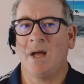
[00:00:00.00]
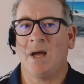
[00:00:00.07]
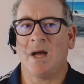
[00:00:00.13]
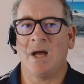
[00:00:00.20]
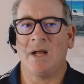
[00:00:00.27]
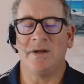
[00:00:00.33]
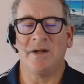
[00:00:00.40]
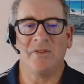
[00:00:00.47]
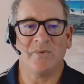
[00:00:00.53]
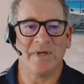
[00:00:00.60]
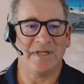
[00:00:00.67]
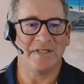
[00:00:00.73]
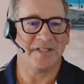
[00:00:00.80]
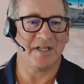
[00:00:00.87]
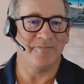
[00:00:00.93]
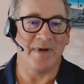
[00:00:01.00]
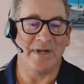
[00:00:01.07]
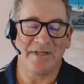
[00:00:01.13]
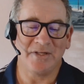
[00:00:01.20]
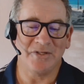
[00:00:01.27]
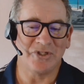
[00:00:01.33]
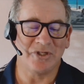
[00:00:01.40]
Another way to save
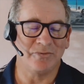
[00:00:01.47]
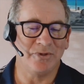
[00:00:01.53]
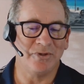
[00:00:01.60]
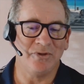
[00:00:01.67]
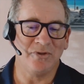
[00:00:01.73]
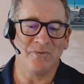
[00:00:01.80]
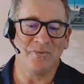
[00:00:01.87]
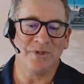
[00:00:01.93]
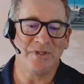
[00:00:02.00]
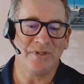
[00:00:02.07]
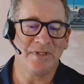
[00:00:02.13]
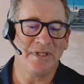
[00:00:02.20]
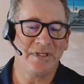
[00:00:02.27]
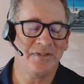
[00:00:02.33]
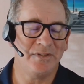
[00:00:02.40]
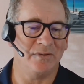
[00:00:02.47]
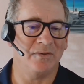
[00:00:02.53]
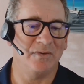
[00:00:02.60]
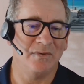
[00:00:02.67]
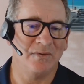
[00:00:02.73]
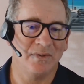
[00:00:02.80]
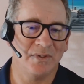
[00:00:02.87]
money is you renew when you need to.
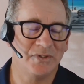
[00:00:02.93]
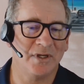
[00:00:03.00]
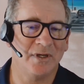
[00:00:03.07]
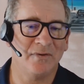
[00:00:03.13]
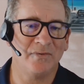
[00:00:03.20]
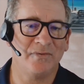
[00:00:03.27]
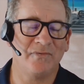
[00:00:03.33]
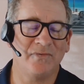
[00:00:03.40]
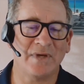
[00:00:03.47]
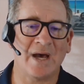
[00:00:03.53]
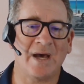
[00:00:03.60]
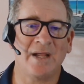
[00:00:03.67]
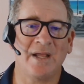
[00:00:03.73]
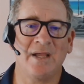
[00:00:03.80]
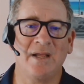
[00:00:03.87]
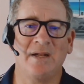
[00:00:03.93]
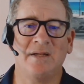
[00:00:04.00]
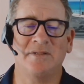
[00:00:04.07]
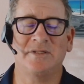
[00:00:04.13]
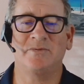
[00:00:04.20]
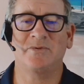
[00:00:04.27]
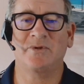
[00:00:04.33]
So if you've got a
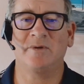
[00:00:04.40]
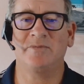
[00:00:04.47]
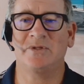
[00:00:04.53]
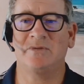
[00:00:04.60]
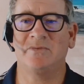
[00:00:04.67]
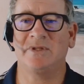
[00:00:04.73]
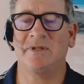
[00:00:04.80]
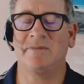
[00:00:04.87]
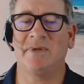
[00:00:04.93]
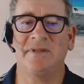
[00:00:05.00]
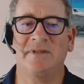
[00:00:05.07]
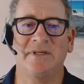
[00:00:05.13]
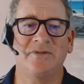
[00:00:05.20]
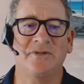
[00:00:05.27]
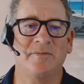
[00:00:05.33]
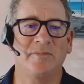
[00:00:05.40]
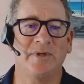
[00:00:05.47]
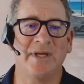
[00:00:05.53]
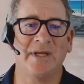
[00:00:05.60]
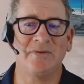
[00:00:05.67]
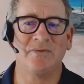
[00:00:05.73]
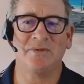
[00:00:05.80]
subscription with a monthly term or
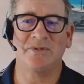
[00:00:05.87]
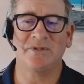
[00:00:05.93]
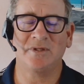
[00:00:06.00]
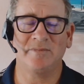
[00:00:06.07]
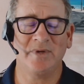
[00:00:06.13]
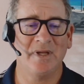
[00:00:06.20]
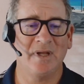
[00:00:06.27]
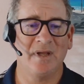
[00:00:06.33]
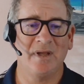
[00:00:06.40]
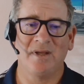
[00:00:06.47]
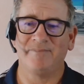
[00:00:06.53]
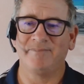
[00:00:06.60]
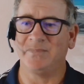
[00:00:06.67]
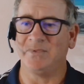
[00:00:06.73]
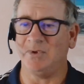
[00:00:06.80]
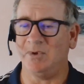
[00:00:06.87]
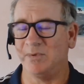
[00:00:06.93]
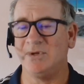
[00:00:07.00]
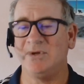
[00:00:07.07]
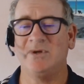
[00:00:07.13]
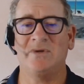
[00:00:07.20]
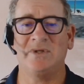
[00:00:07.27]
annual term, you
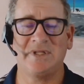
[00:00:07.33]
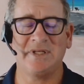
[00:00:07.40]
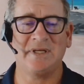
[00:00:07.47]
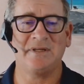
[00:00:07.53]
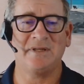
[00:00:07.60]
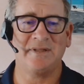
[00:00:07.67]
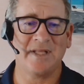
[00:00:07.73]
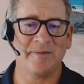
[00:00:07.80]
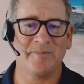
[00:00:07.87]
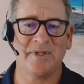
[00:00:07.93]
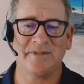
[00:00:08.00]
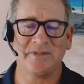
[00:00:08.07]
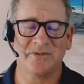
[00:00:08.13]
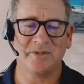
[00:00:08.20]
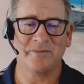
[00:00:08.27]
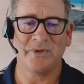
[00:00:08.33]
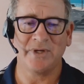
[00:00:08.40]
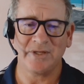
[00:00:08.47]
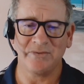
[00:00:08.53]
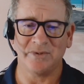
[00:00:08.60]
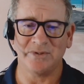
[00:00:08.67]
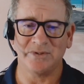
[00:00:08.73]
renew at the end of that monthly term or
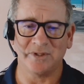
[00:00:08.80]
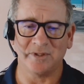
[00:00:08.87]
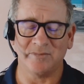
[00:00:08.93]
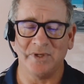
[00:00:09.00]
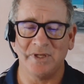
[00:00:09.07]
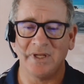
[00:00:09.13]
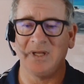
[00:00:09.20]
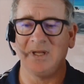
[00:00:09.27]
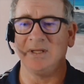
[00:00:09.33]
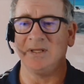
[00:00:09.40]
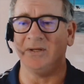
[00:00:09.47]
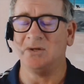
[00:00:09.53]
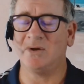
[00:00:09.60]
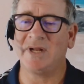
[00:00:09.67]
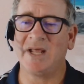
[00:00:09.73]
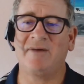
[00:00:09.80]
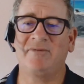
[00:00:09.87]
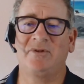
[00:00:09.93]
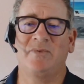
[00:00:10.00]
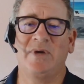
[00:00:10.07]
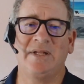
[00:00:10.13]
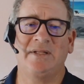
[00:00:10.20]
annual term. You don't have
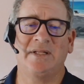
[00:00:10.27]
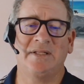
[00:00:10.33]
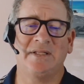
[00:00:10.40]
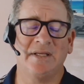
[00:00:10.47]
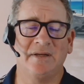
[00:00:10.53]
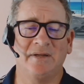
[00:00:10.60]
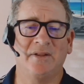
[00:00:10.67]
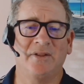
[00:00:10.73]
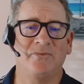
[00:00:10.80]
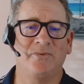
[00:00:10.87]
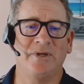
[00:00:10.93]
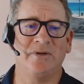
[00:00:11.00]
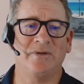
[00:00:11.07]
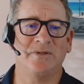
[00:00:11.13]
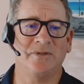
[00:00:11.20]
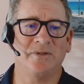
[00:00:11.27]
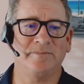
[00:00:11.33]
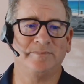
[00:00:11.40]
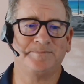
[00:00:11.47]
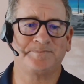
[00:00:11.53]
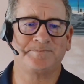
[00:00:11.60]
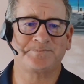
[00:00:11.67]
to wait at the end of the 3-year term.
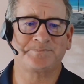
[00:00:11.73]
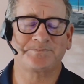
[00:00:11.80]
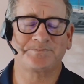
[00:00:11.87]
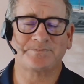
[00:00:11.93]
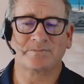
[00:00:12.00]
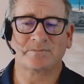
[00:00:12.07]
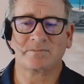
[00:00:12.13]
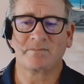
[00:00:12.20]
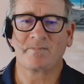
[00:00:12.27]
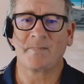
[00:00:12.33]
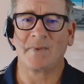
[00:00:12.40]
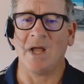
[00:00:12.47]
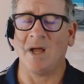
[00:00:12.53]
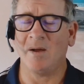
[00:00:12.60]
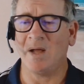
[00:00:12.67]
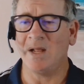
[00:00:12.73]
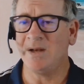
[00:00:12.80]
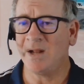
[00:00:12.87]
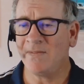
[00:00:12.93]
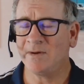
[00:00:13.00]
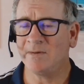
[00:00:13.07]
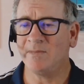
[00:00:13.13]

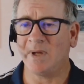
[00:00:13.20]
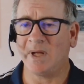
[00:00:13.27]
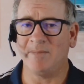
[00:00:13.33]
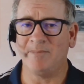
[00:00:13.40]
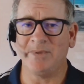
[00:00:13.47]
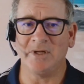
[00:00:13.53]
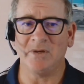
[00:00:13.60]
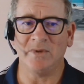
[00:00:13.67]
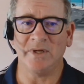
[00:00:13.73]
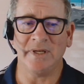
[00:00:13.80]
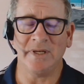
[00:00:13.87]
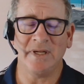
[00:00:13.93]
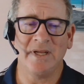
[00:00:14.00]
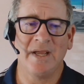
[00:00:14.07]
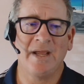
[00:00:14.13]
Another big win.